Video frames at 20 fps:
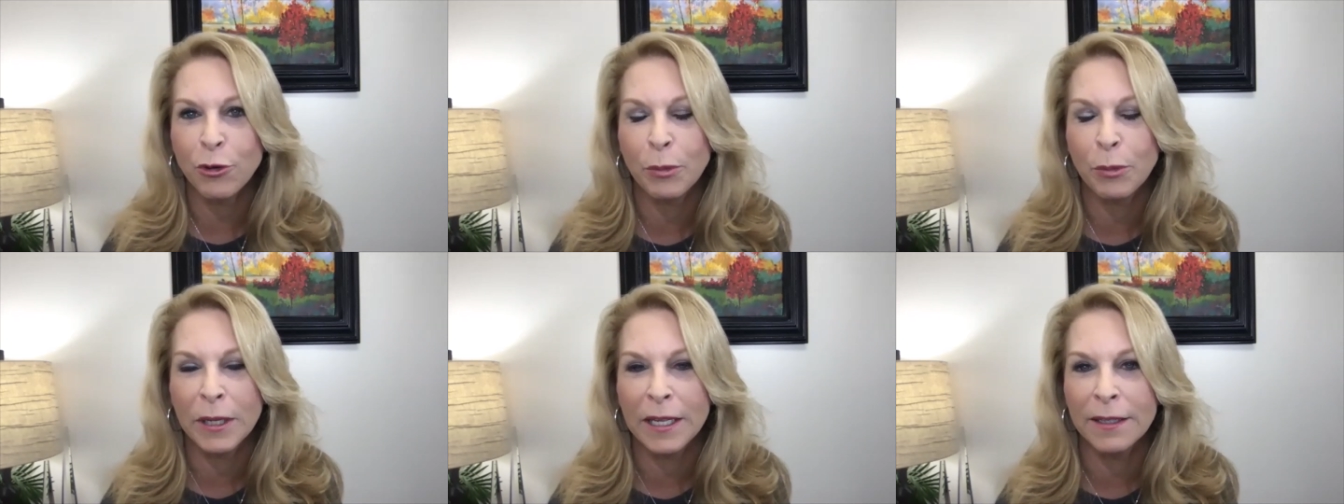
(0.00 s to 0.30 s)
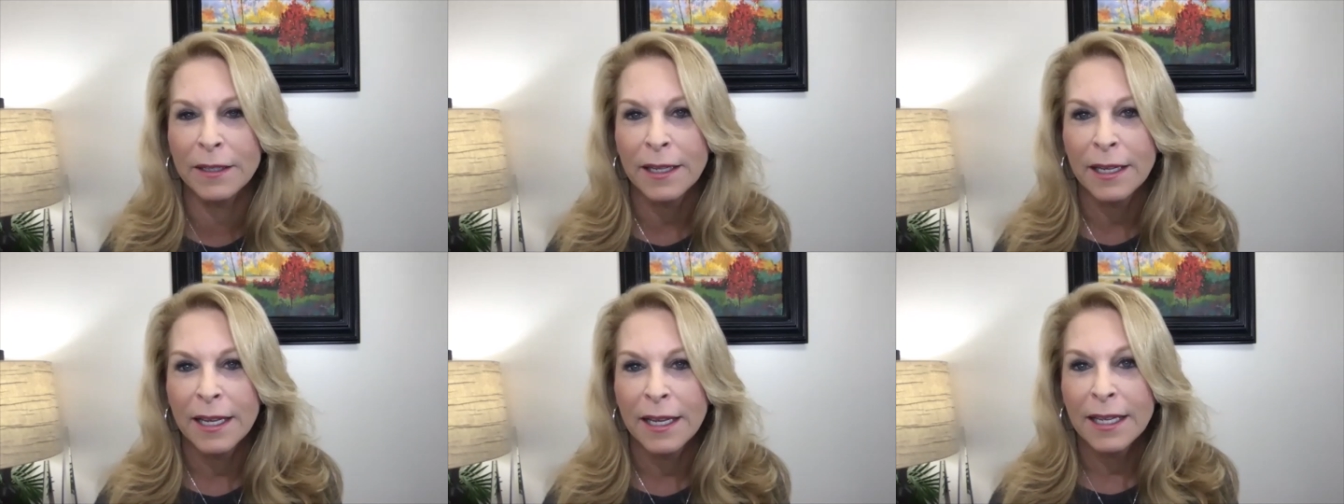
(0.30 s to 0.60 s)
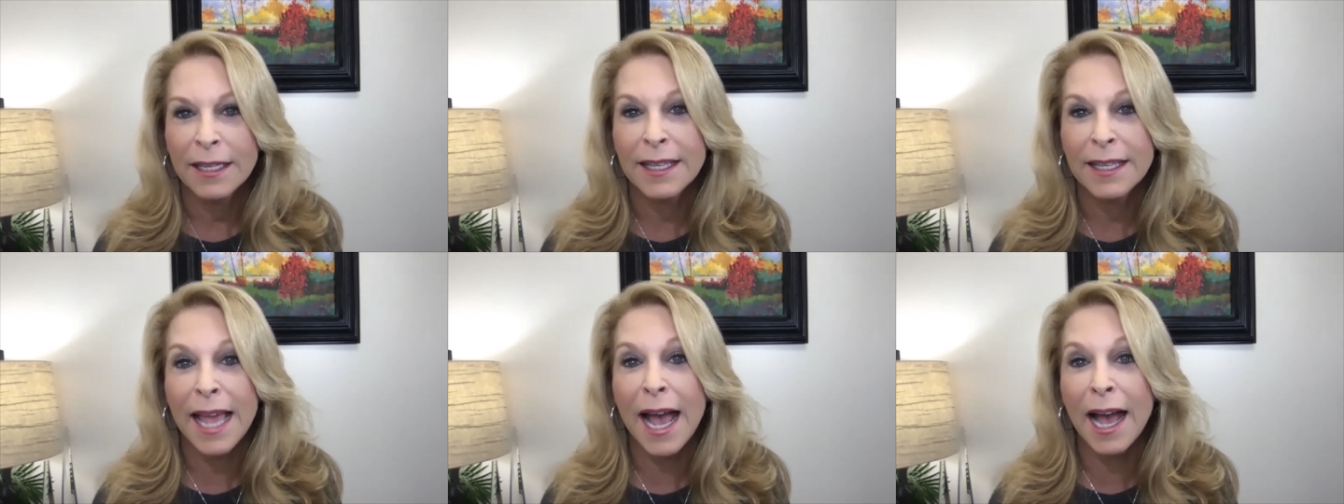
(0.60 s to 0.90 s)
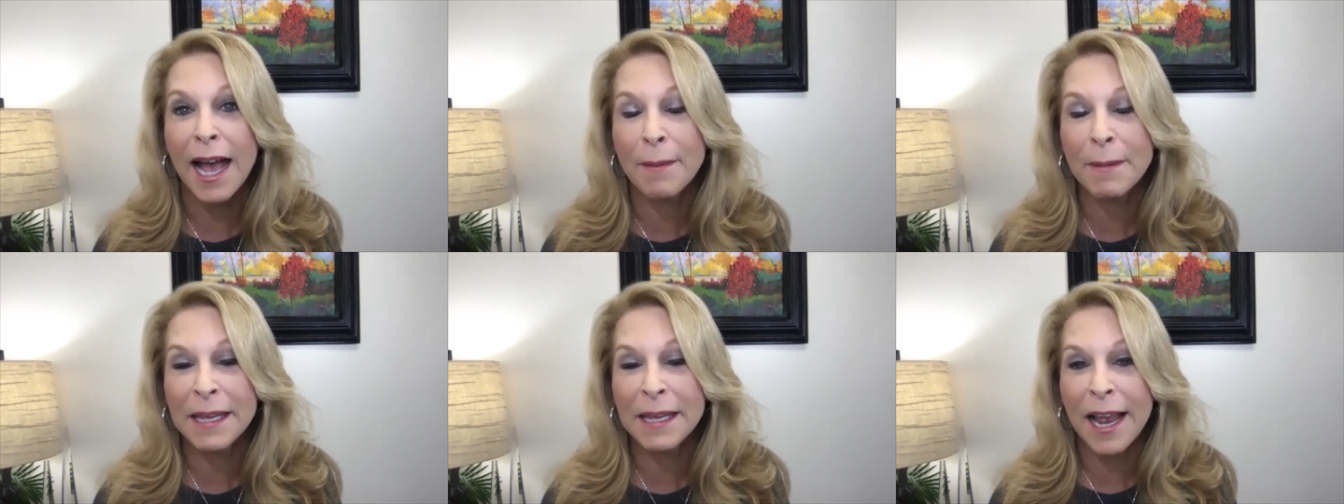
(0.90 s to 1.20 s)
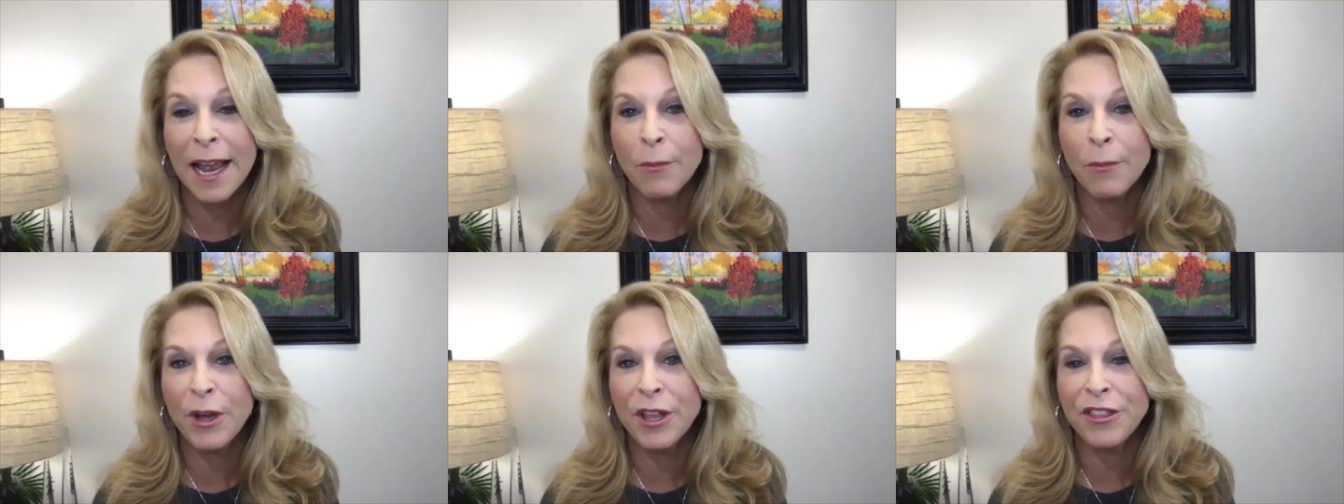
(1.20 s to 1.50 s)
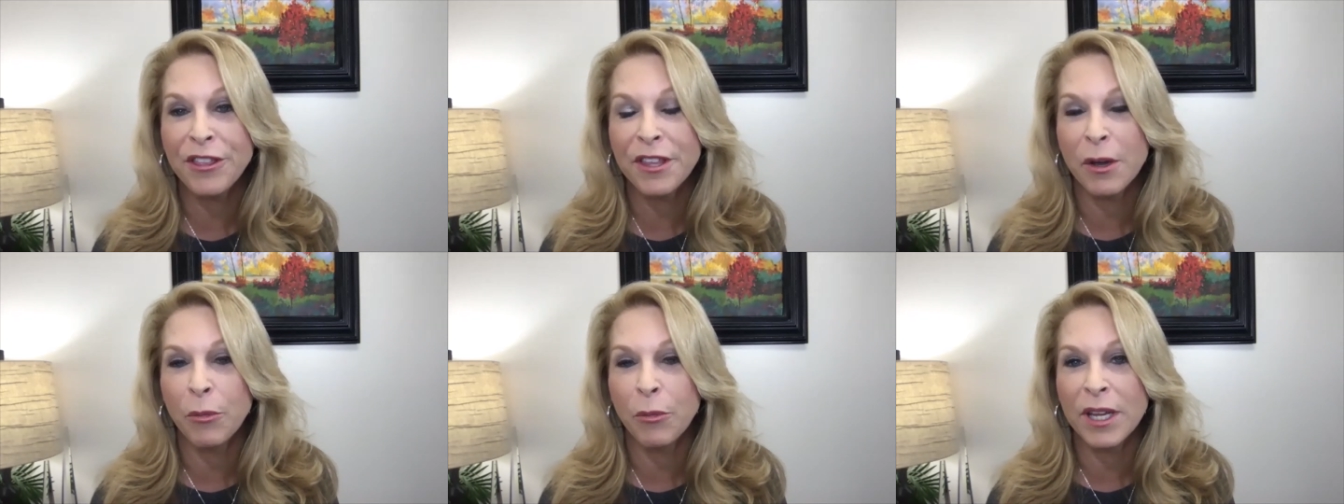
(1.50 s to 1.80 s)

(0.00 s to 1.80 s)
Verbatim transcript: But yeah, I mean, I'm with you.